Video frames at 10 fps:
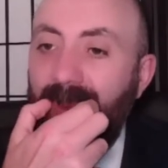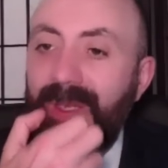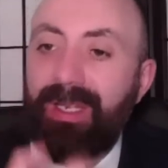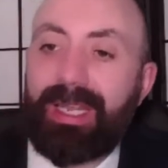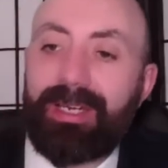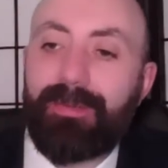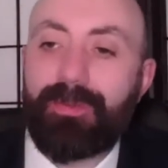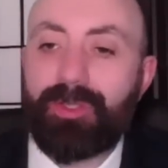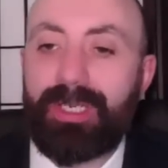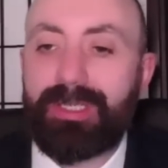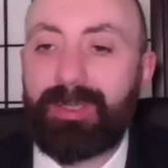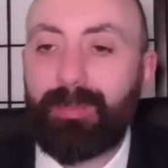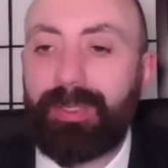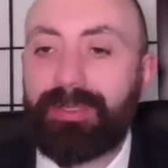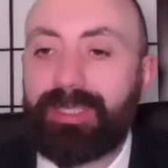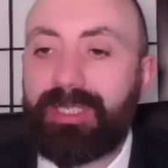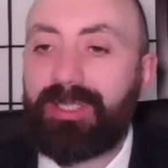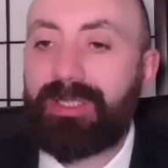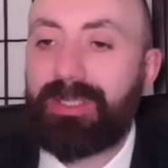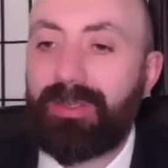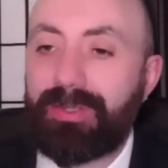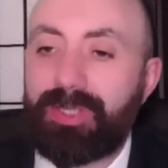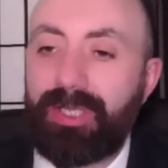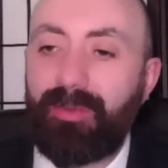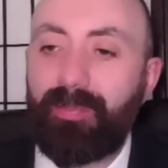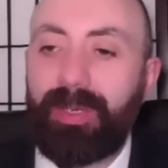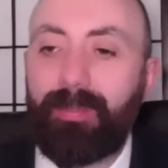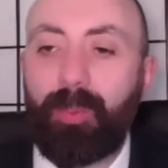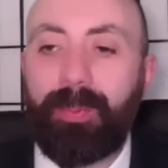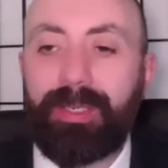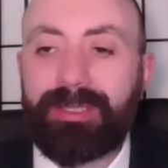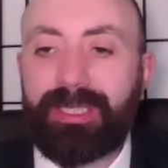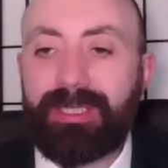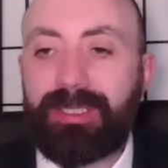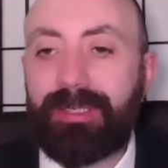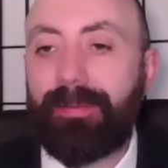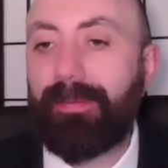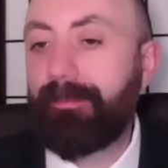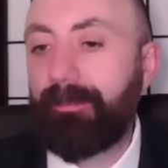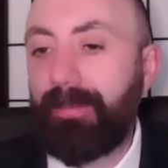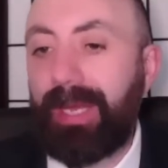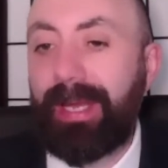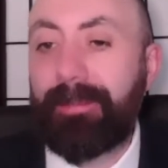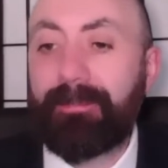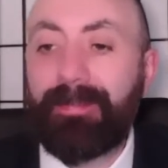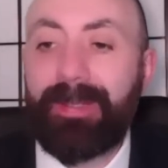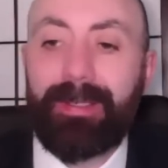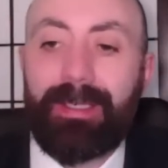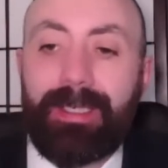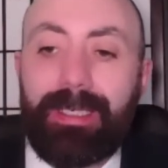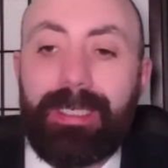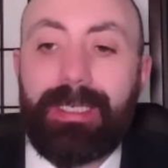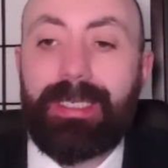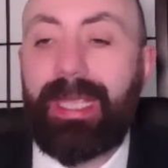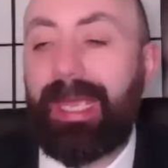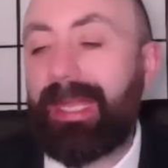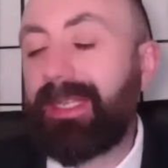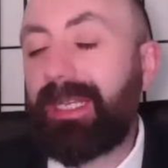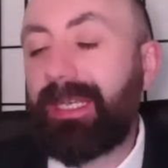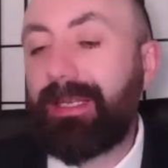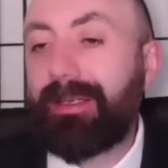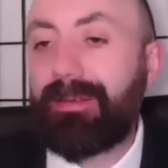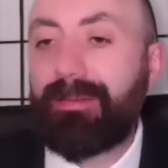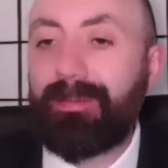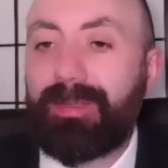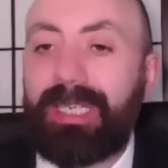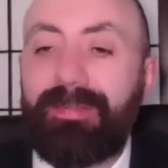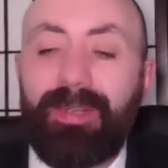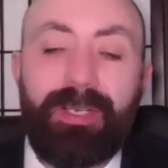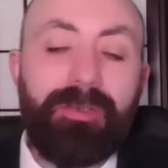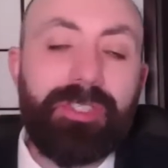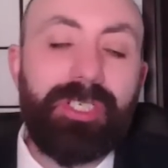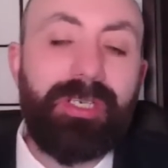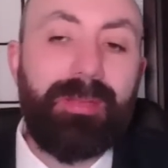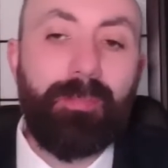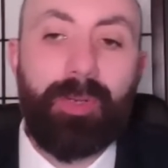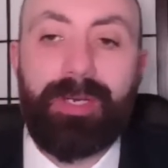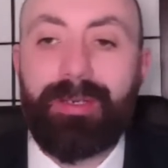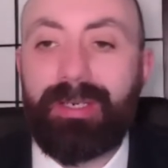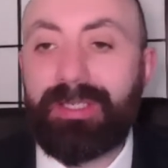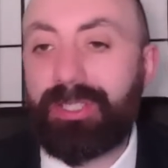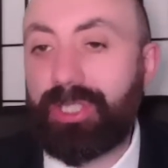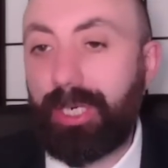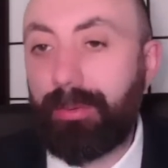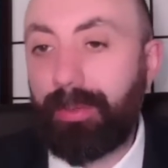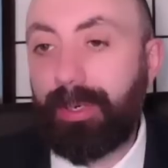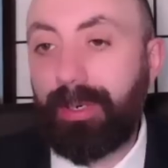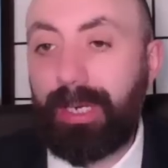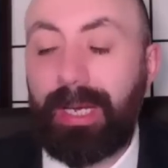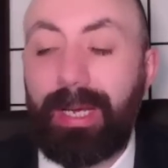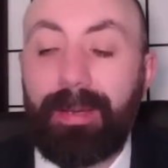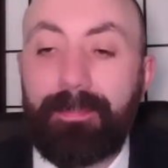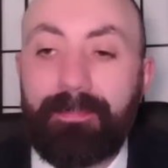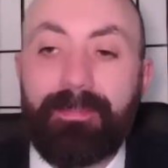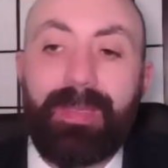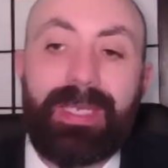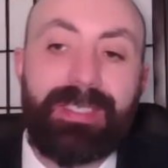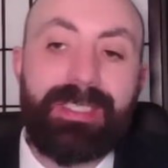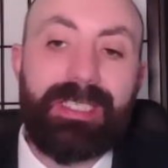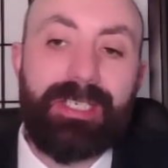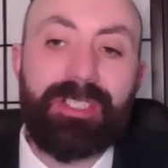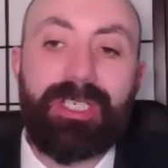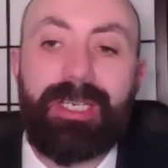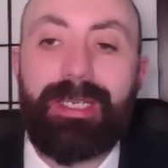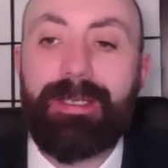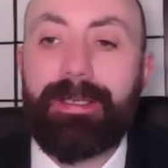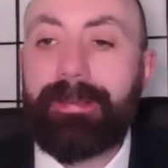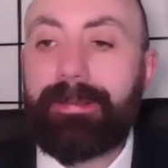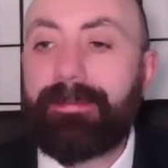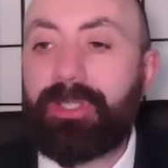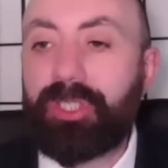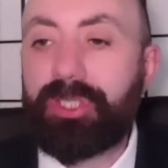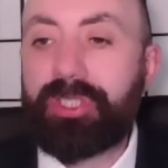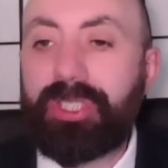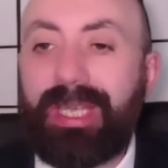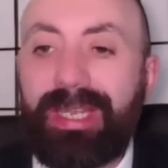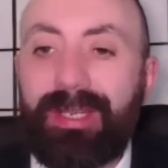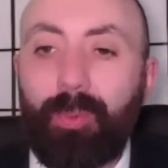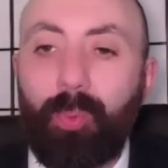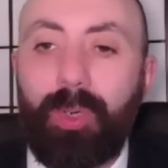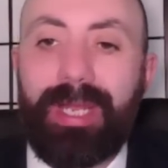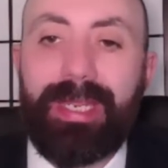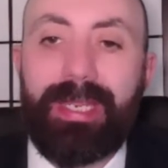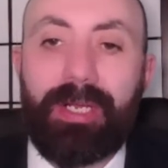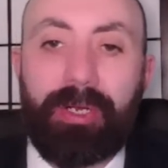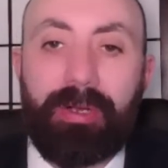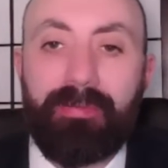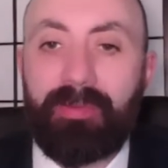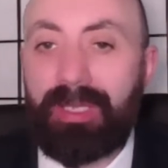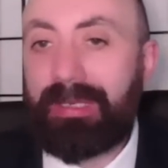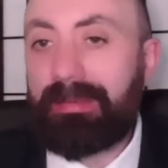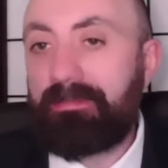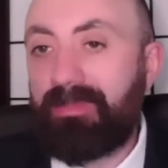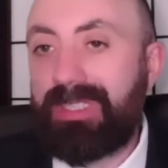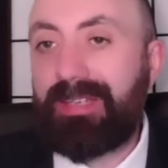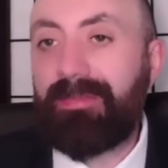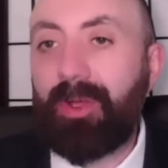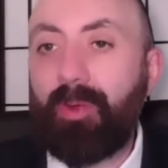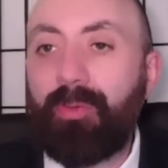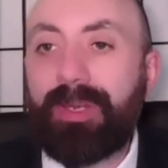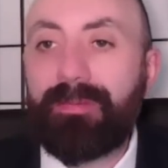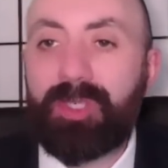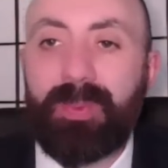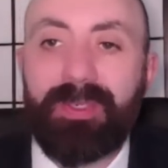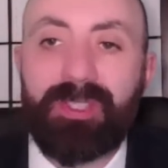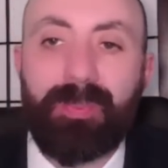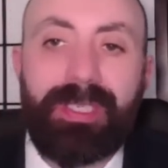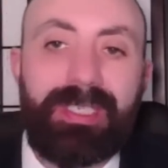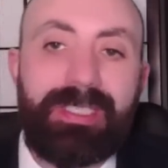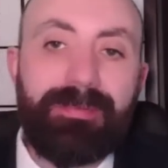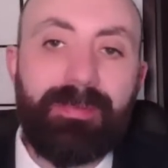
Lack of trust in politicians is not solved by more politicians. Look, yeah, the devolution in Britain is a joke. It's essentially just a way of devolving responsibility for